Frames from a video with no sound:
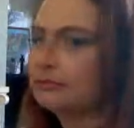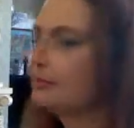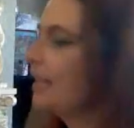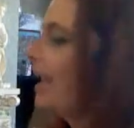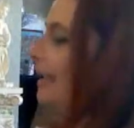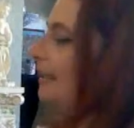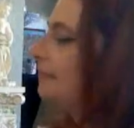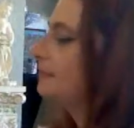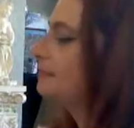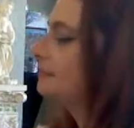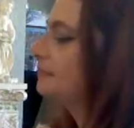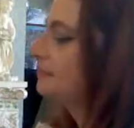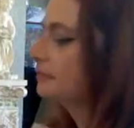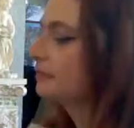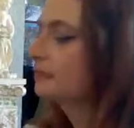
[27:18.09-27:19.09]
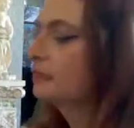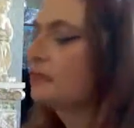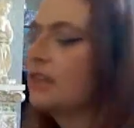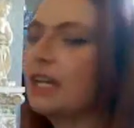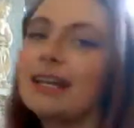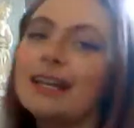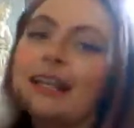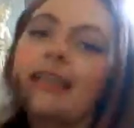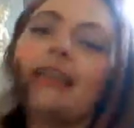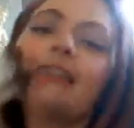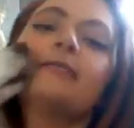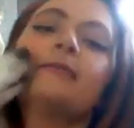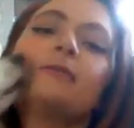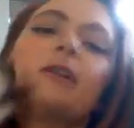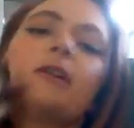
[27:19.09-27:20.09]
Hey, can I get a kiss?
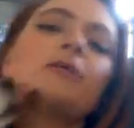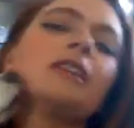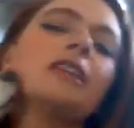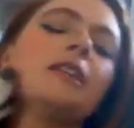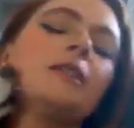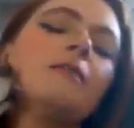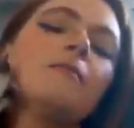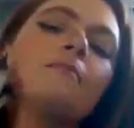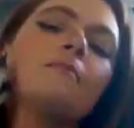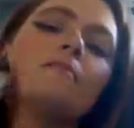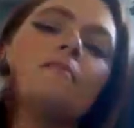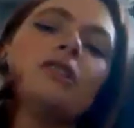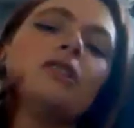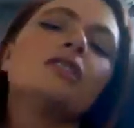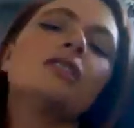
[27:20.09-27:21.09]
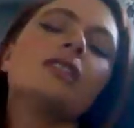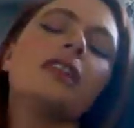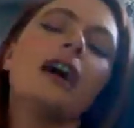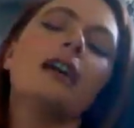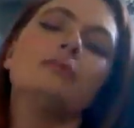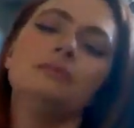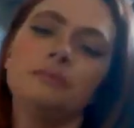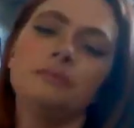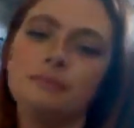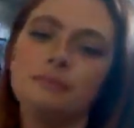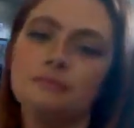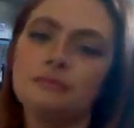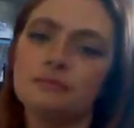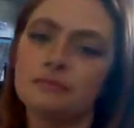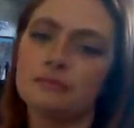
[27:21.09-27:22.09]
Oh, thank you. Could you sit down?
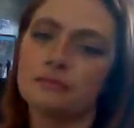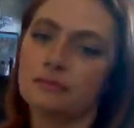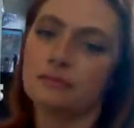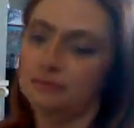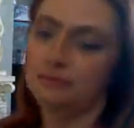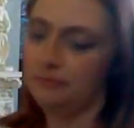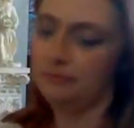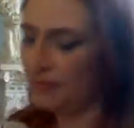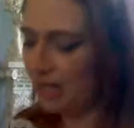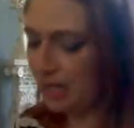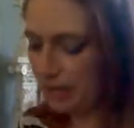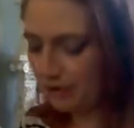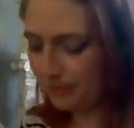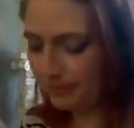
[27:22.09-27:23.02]
Thank you.